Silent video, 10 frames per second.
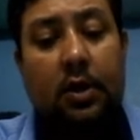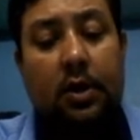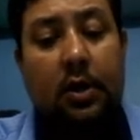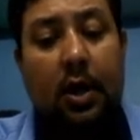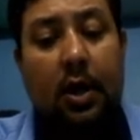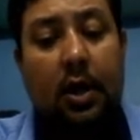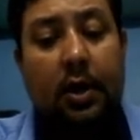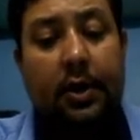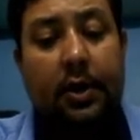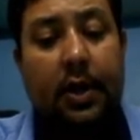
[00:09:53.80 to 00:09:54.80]
are
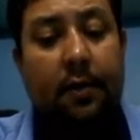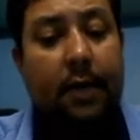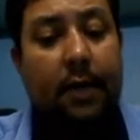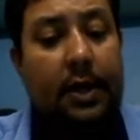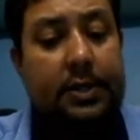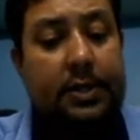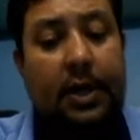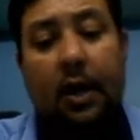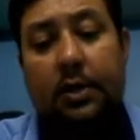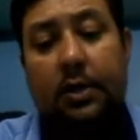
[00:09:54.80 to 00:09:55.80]
retrieved by star.
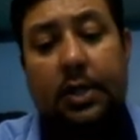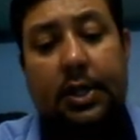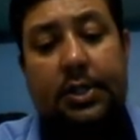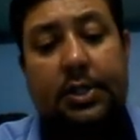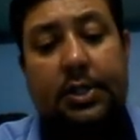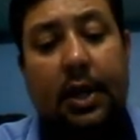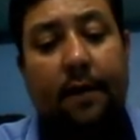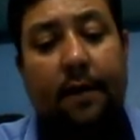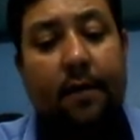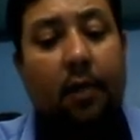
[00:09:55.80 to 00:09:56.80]
Select star
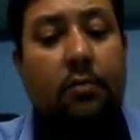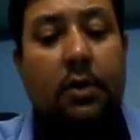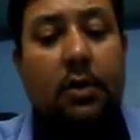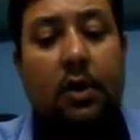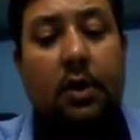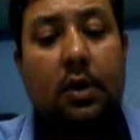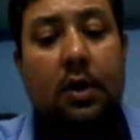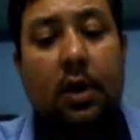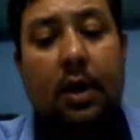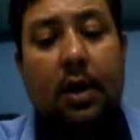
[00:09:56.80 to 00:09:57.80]
from
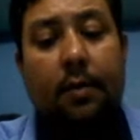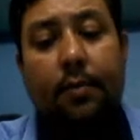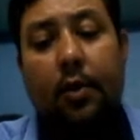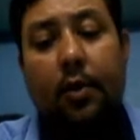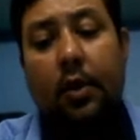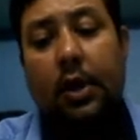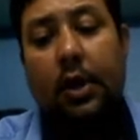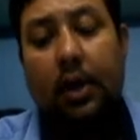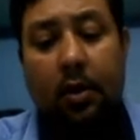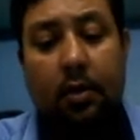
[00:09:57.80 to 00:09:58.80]
employee
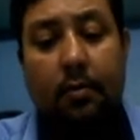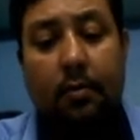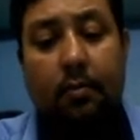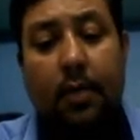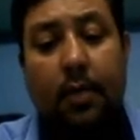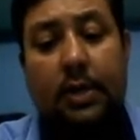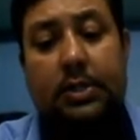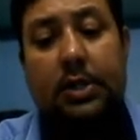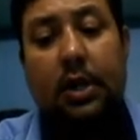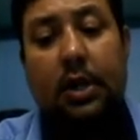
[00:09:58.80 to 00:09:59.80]

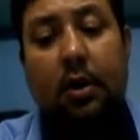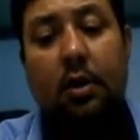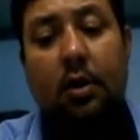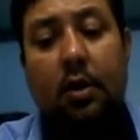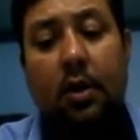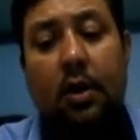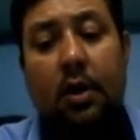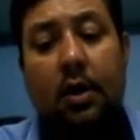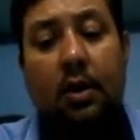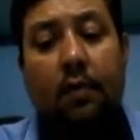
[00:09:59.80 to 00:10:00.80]
master
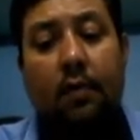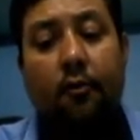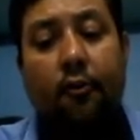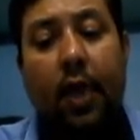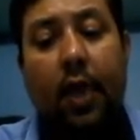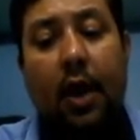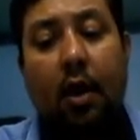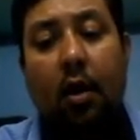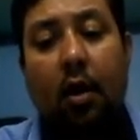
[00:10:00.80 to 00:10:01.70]
where